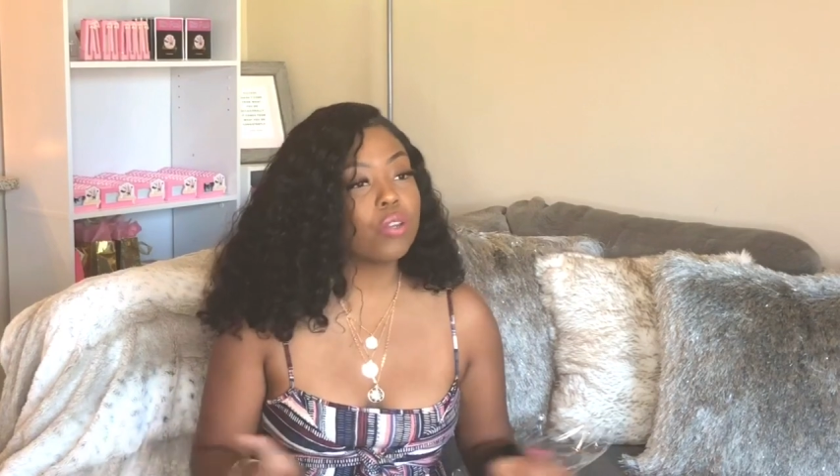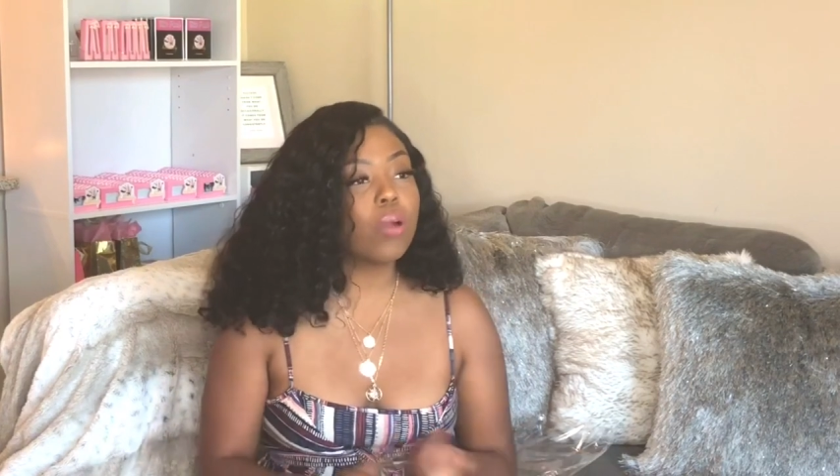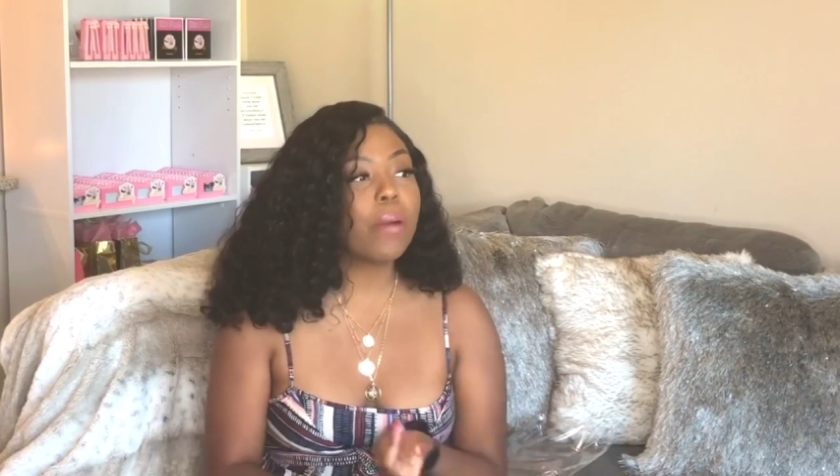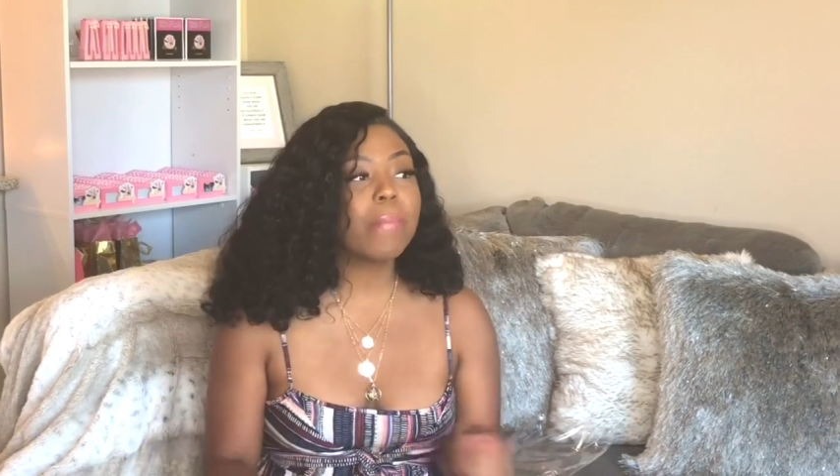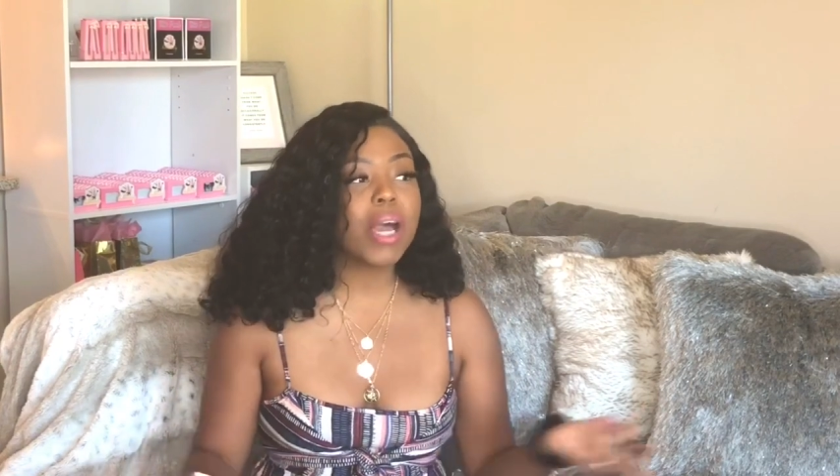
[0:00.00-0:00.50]
I
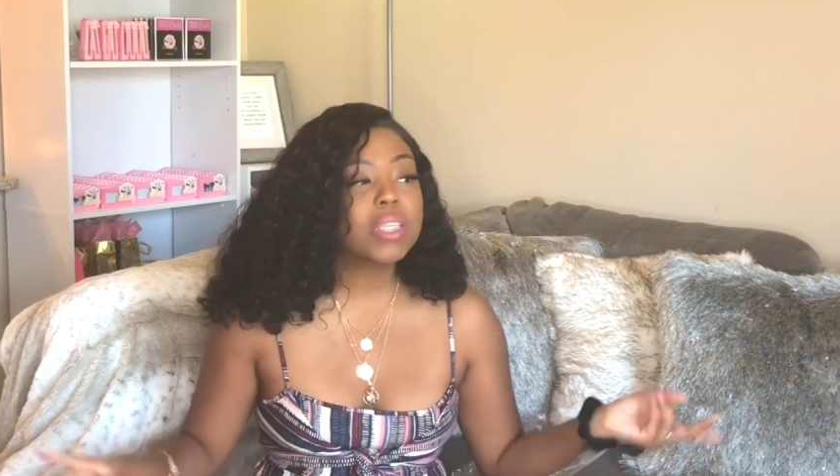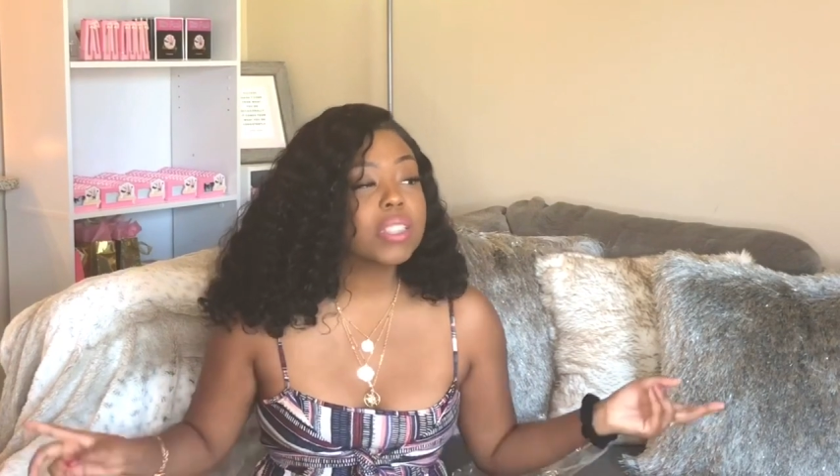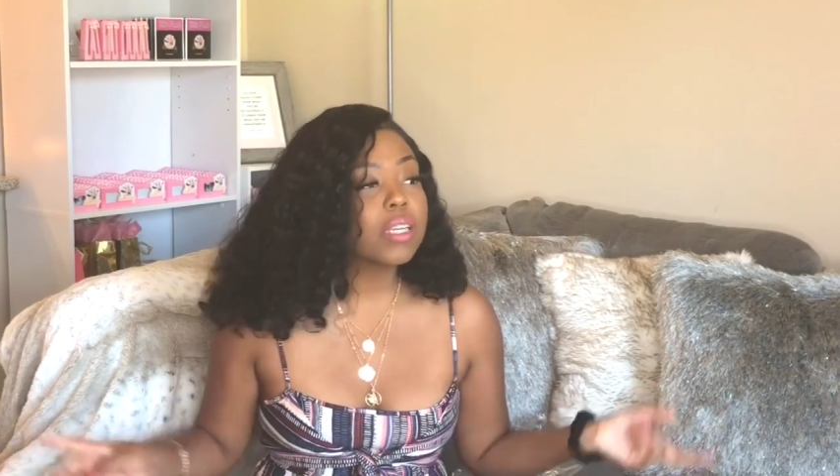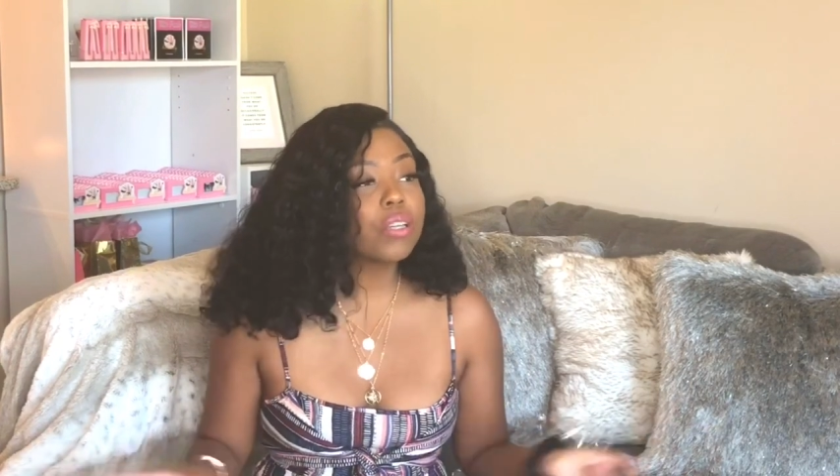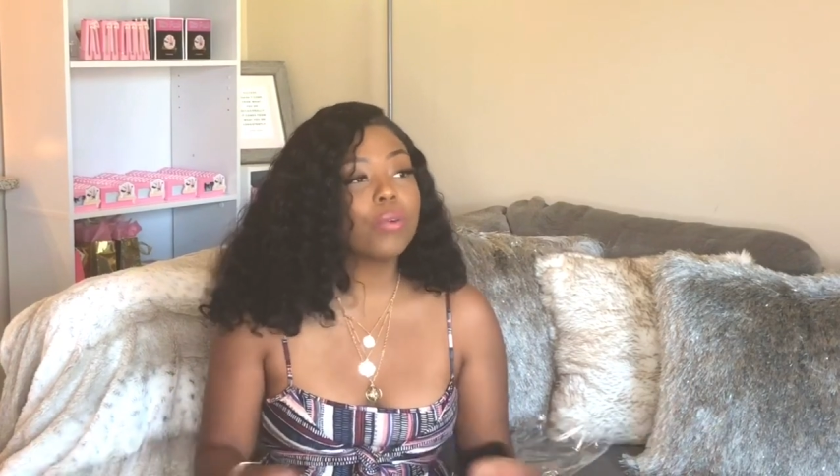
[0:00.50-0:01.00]
do
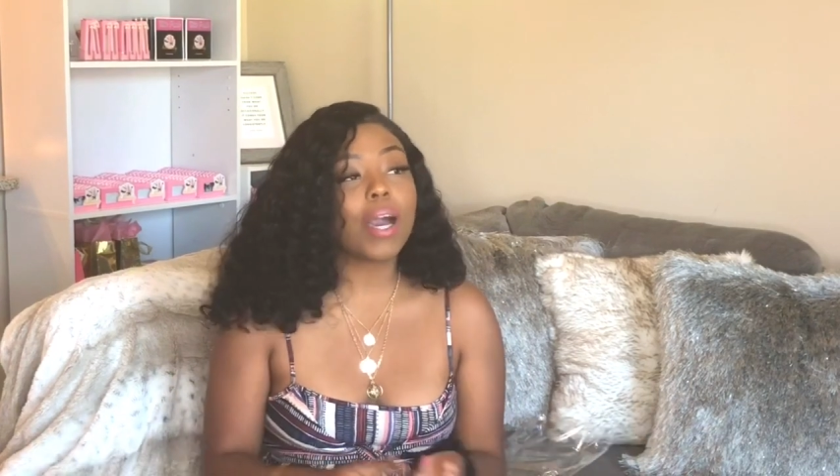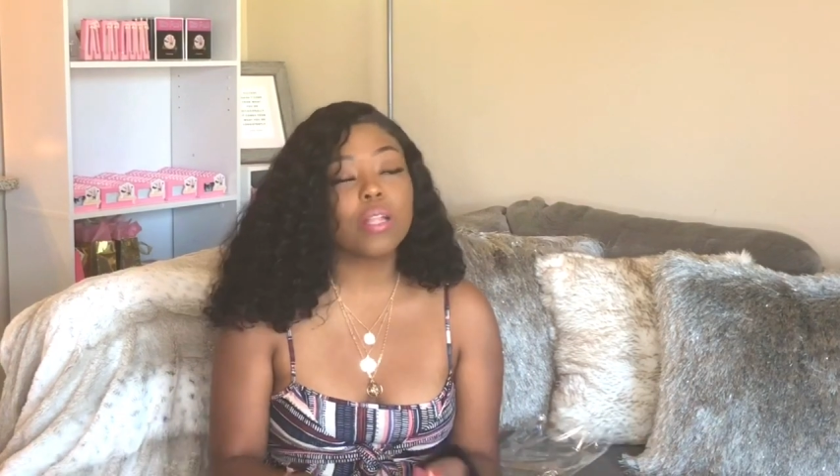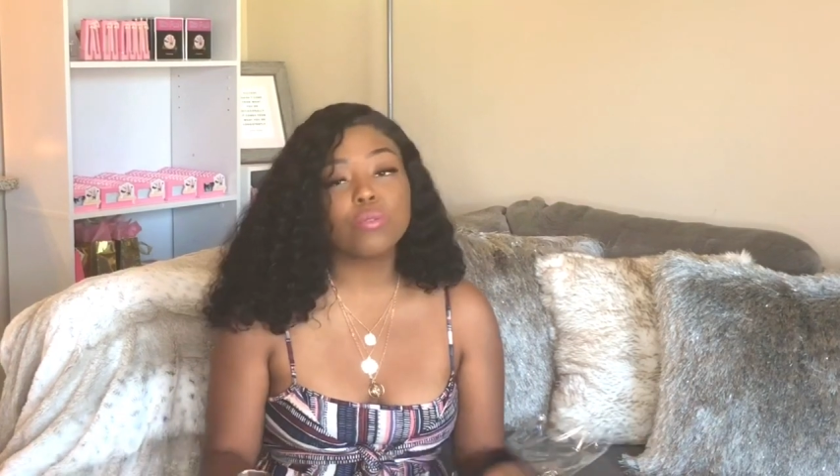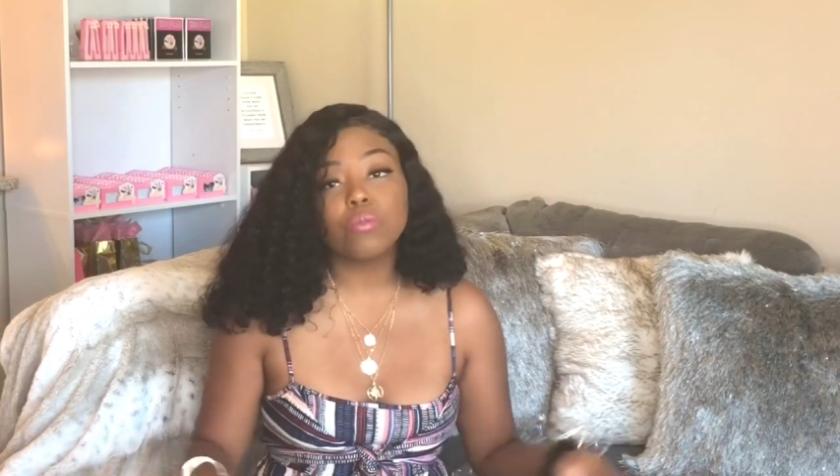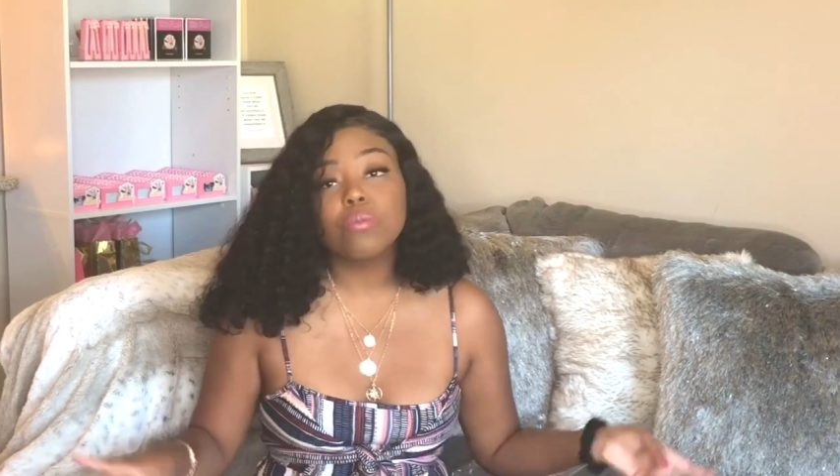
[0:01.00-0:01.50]
unboxing, I do
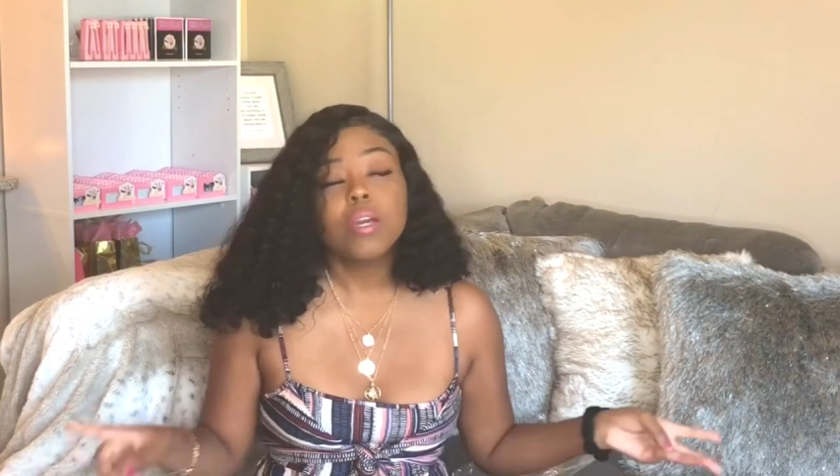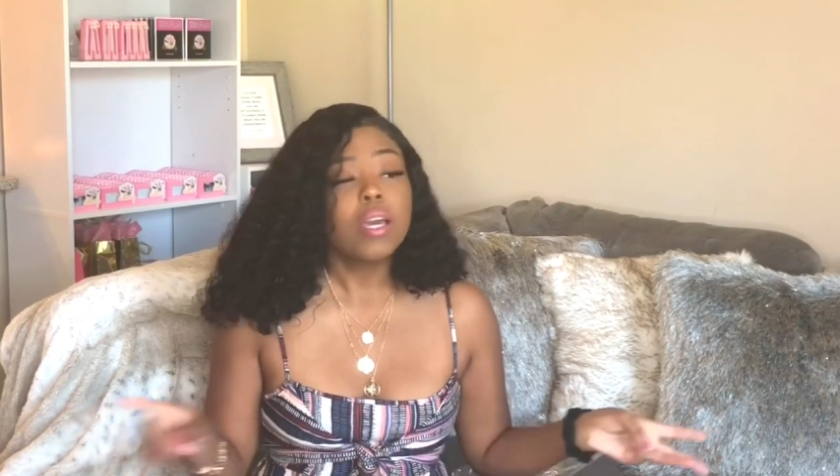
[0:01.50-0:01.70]
how to